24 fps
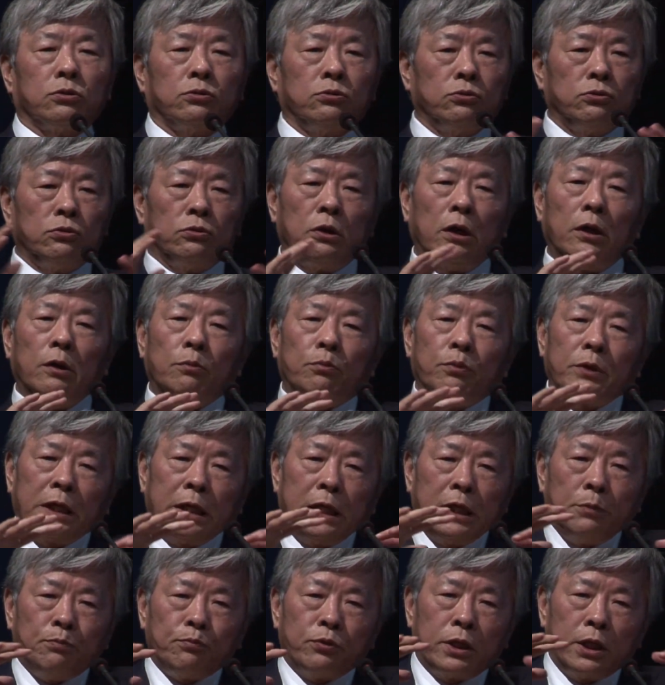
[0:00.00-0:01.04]
to
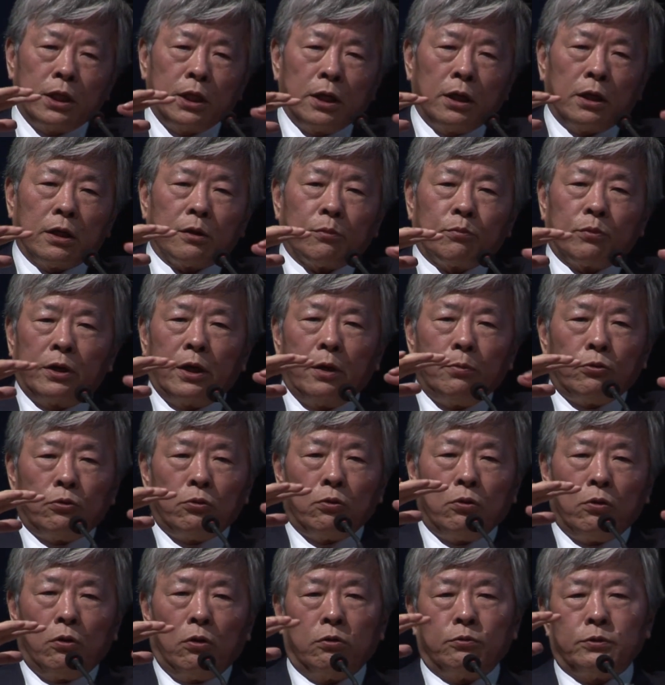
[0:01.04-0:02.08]
keep the
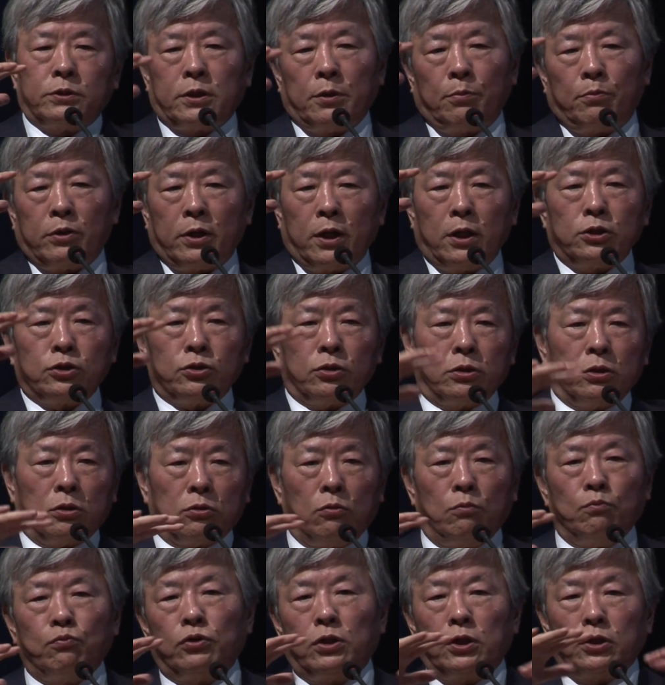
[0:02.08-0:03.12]
level of separation
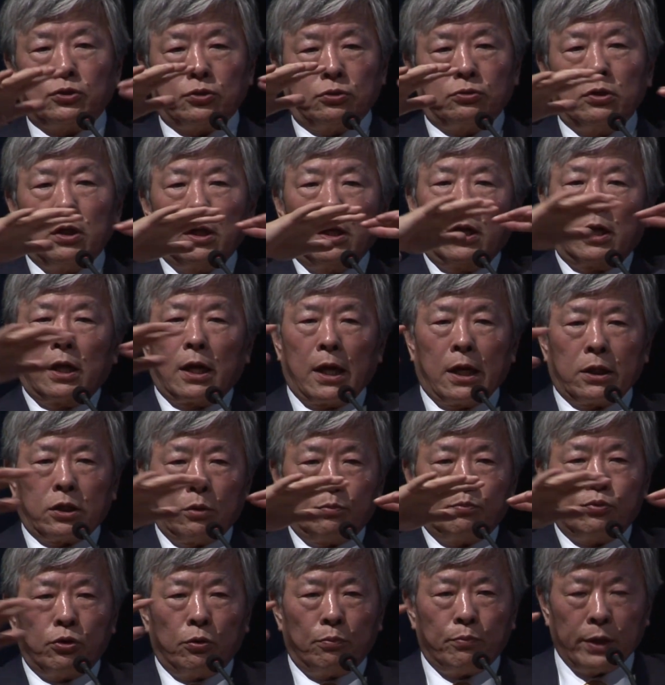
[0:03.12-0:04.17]
and completion
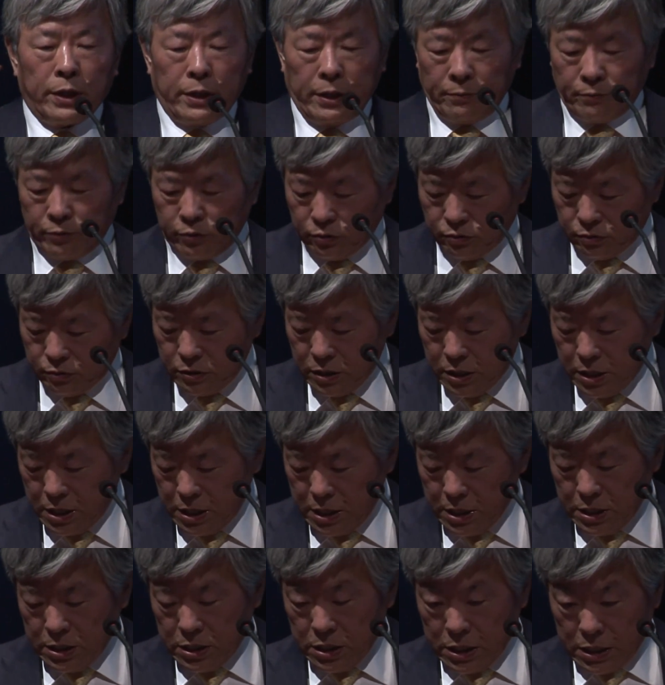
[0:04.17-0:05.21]
at the proper level.
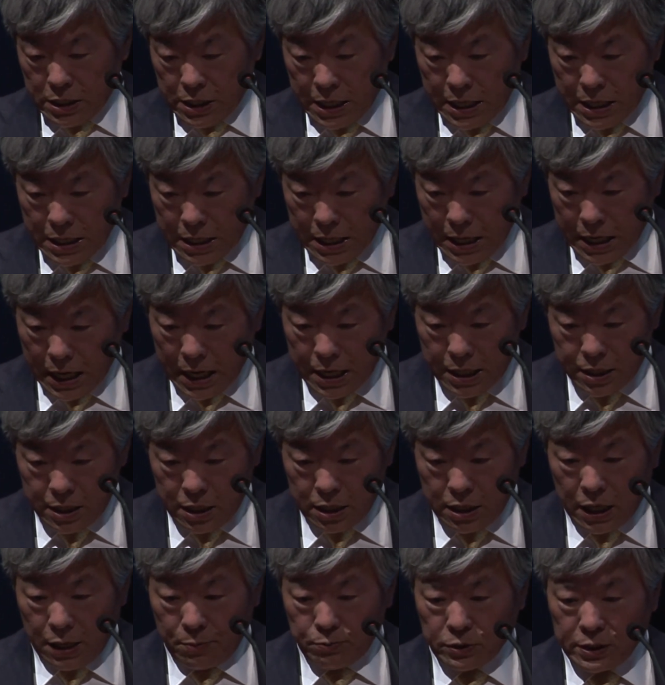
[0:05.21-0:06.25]
And I
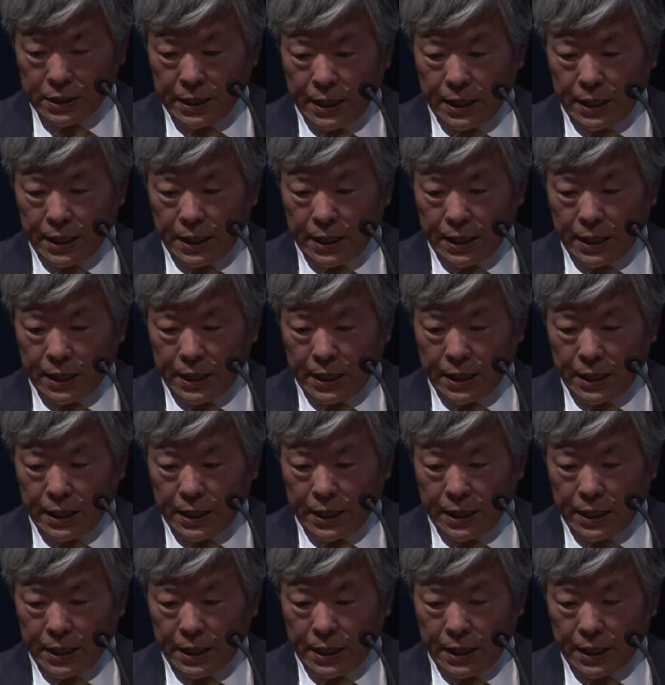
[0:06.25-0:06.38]
think I'm